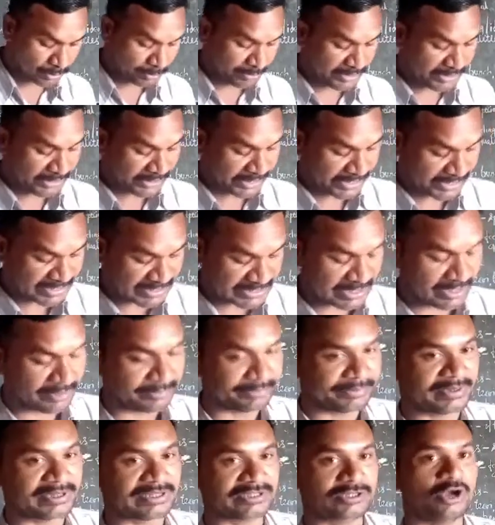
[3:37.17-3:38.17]
many
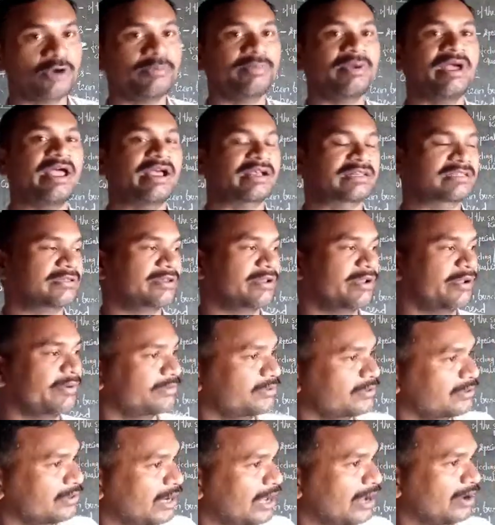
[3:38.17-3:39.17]
examples of
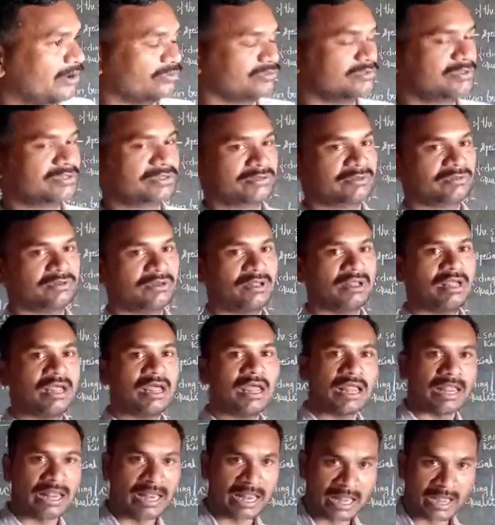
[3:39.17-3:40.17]
abstract nouns.
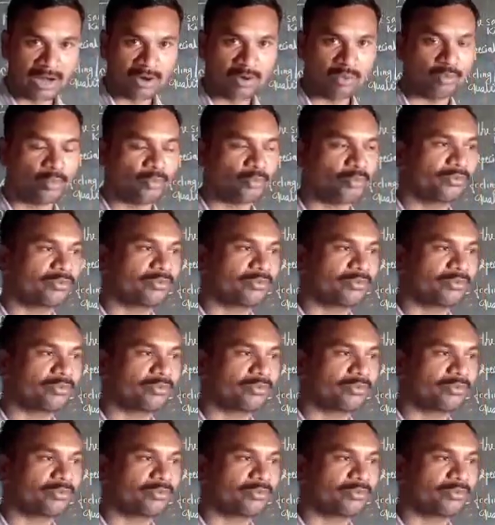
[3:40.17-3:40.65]
Love,